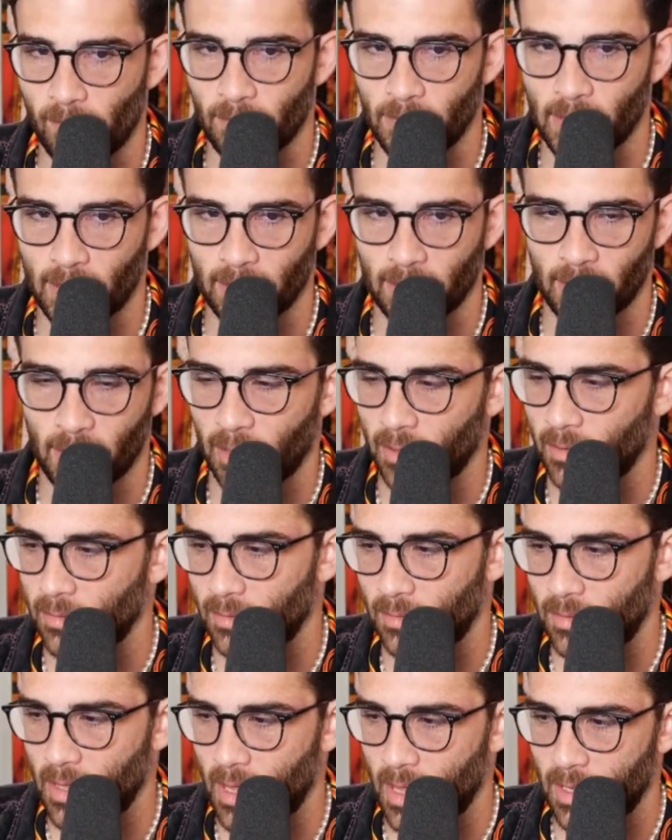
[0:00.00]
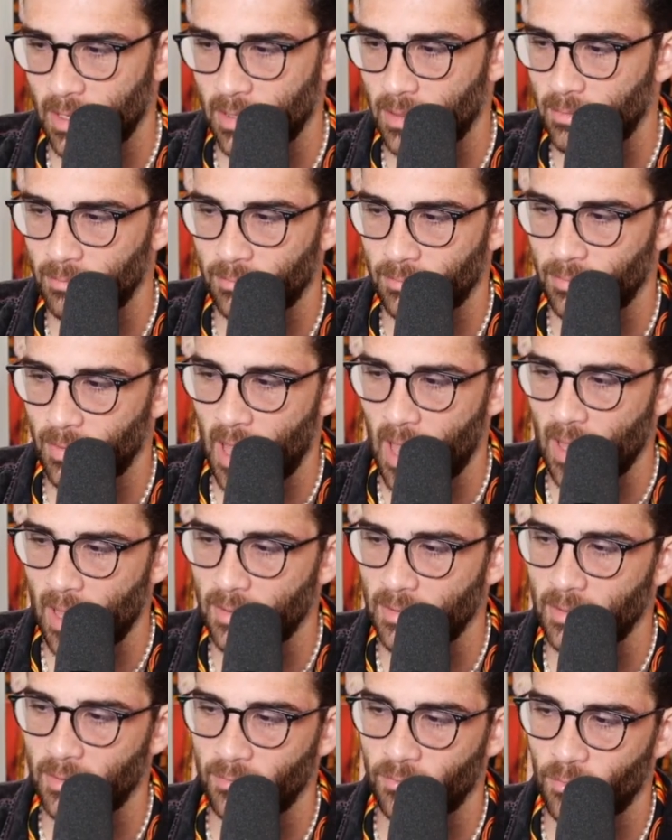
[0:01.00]
That like they
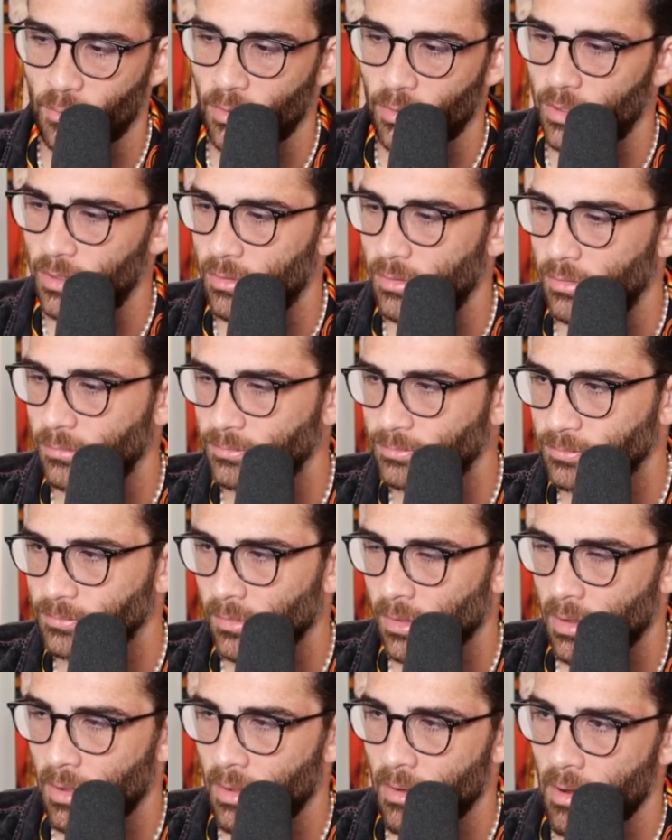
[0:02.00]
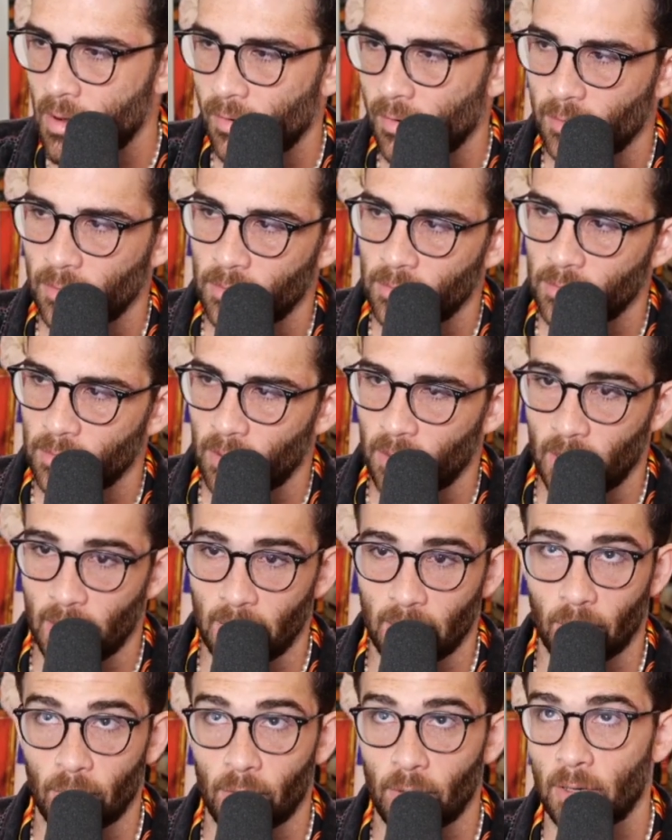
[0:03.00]
end it for you,
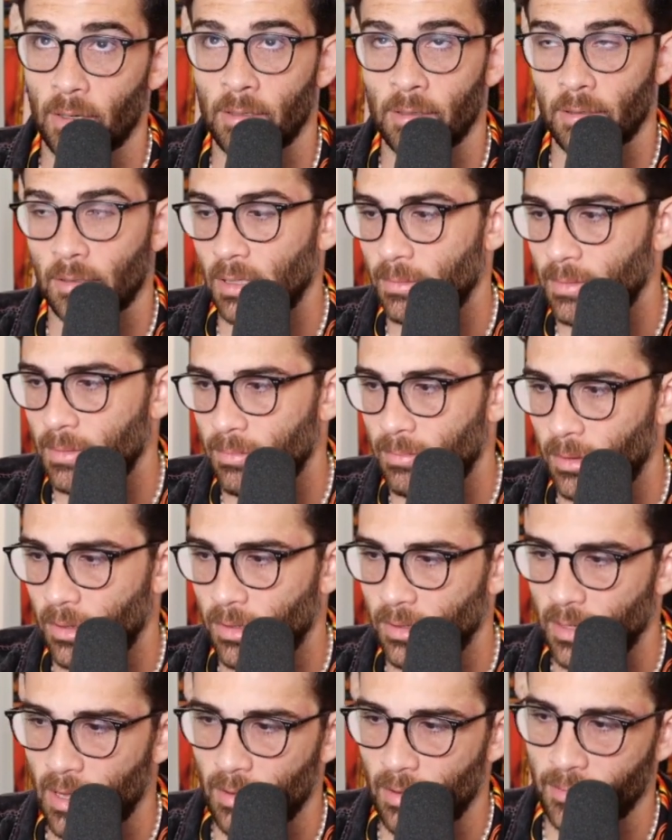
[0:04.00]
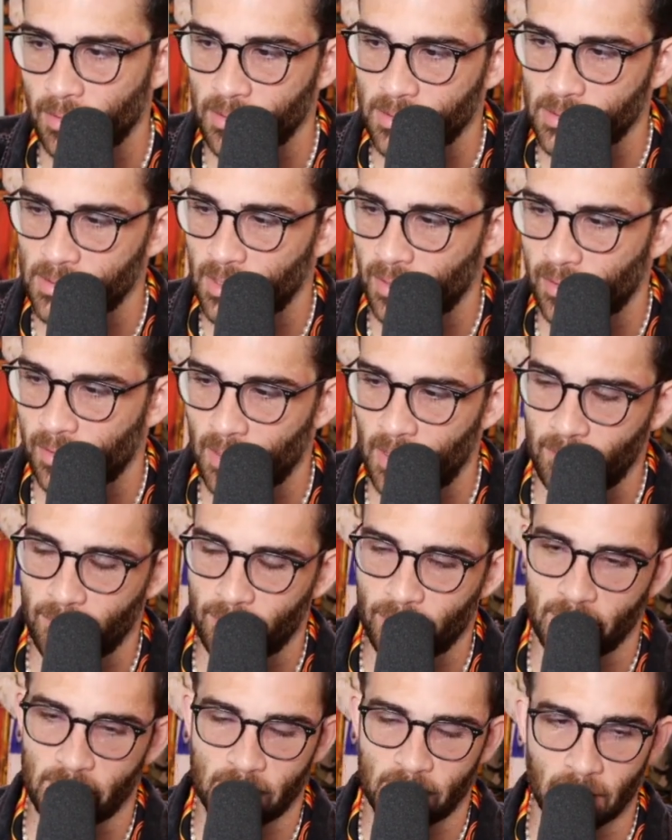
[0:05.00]
or you're gonna be burned out because like
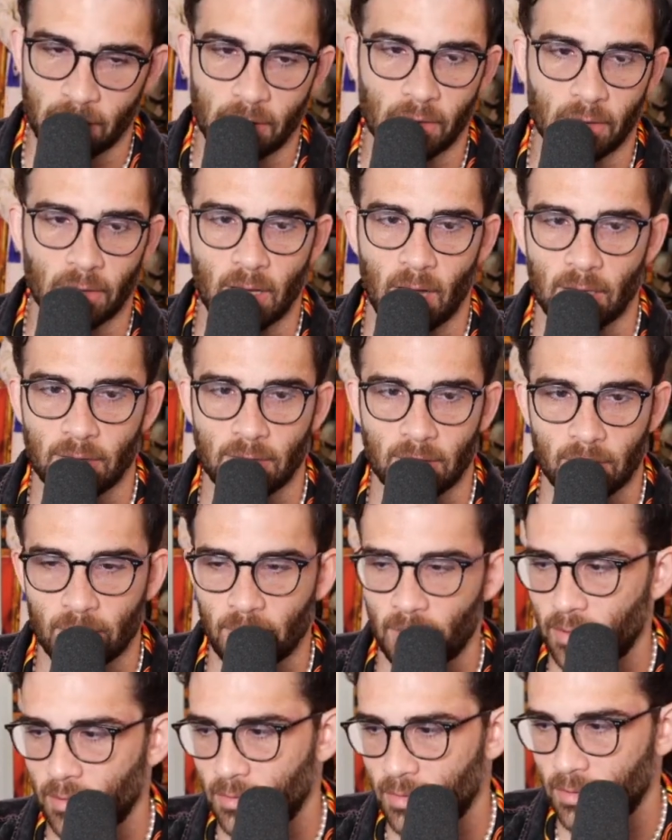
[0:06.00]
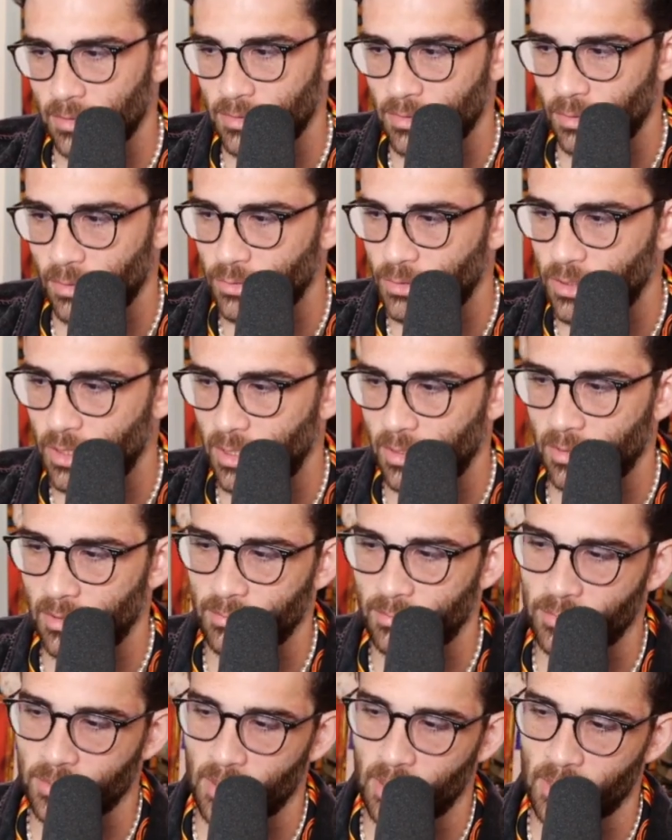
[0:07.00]
every single content creator that associated
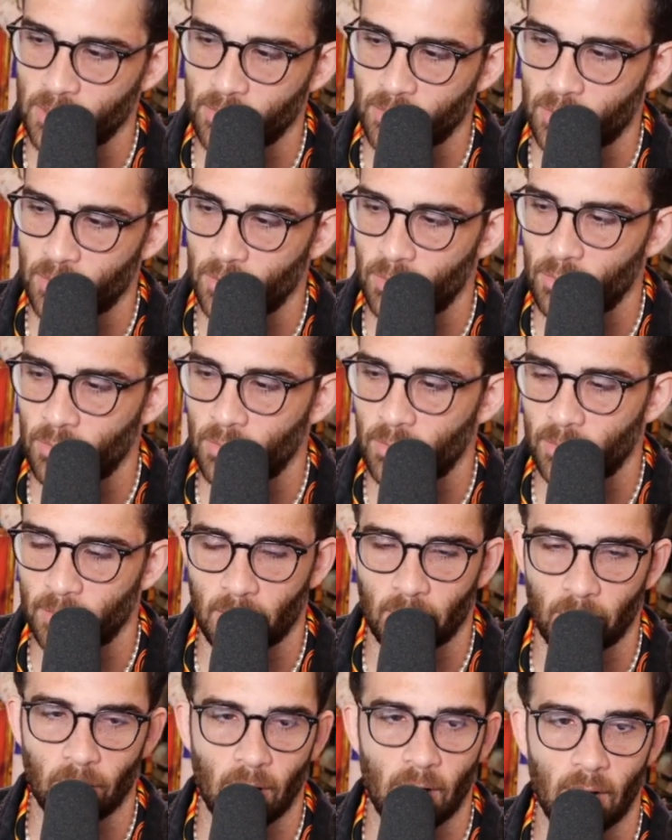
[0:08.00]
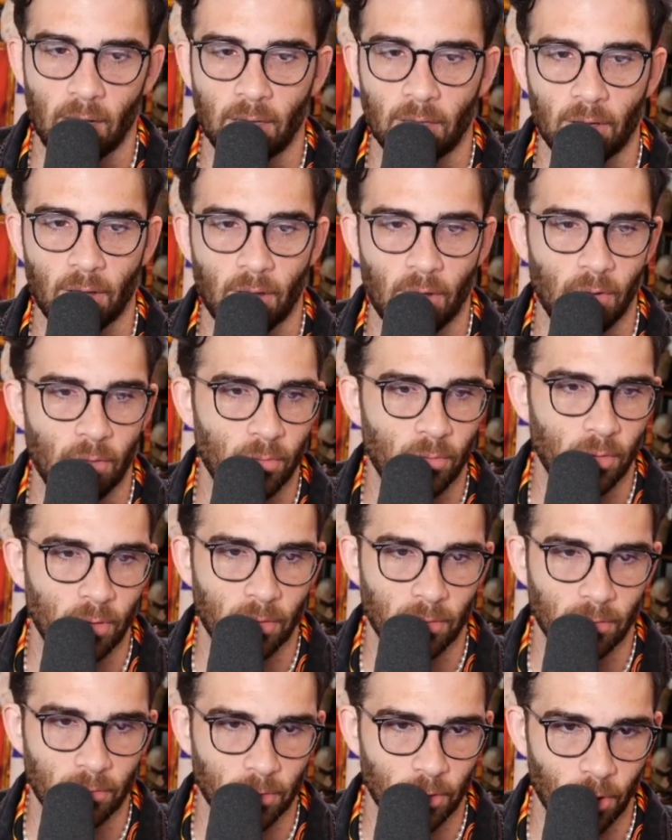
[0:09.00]
themselves with you a while ago
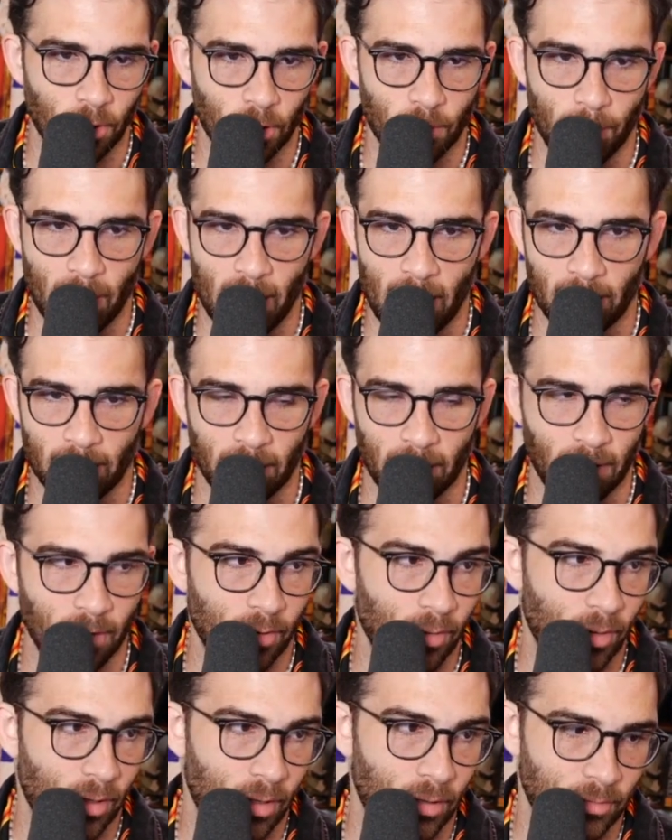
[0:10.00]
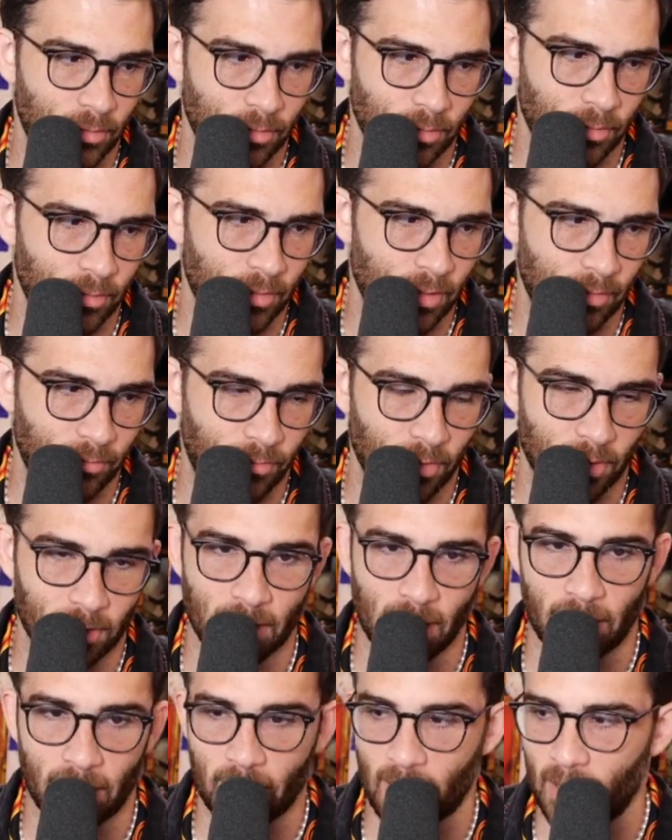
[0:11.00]
will look back and go, oh dude, yeah, fuck
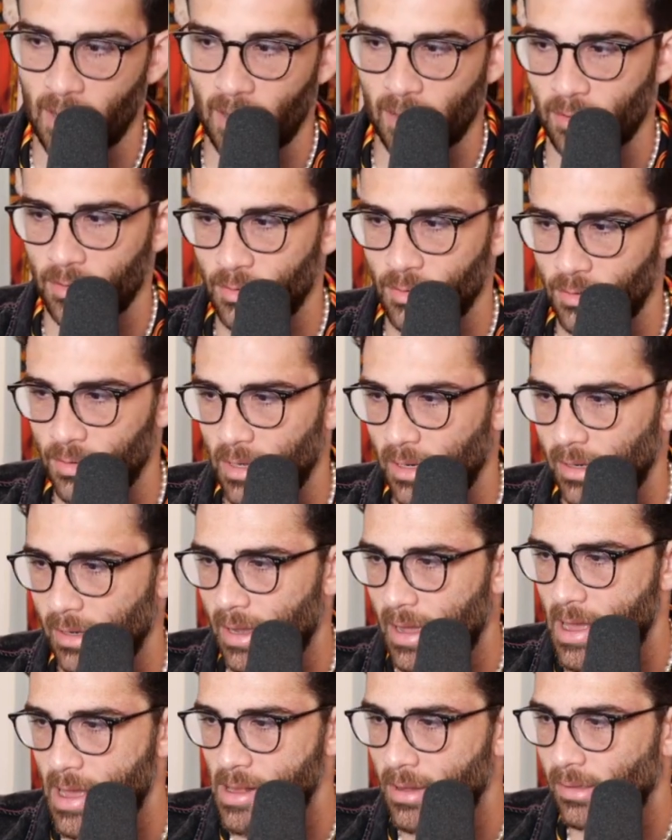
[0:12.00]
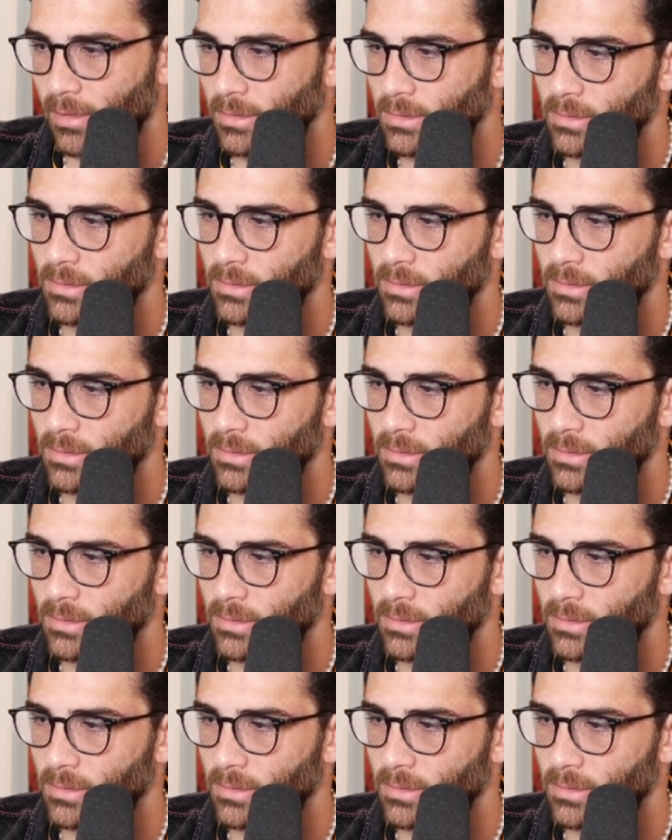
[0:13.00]
that guy, I don't know that guy.